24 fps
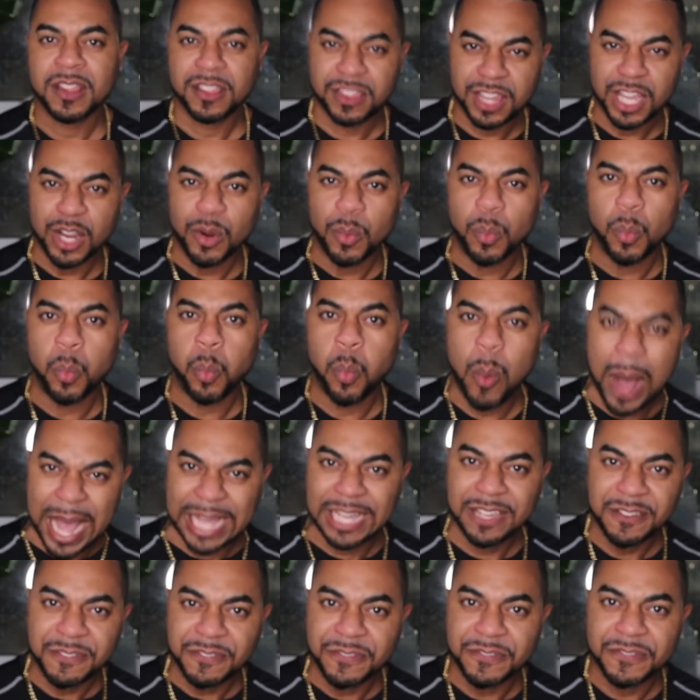their
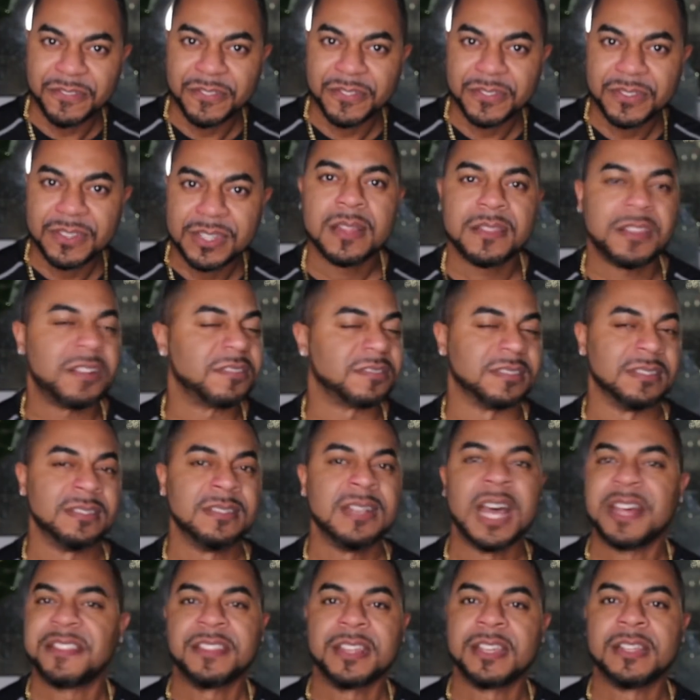wife, there's
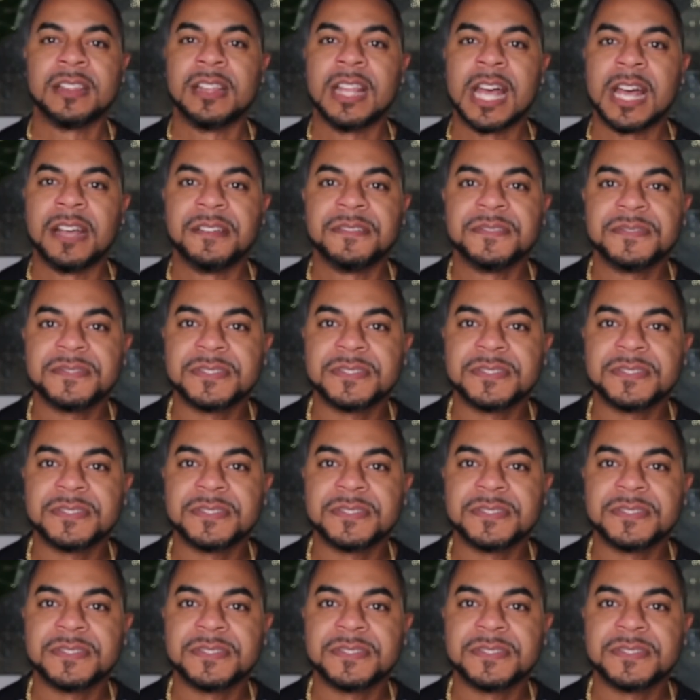nothing left."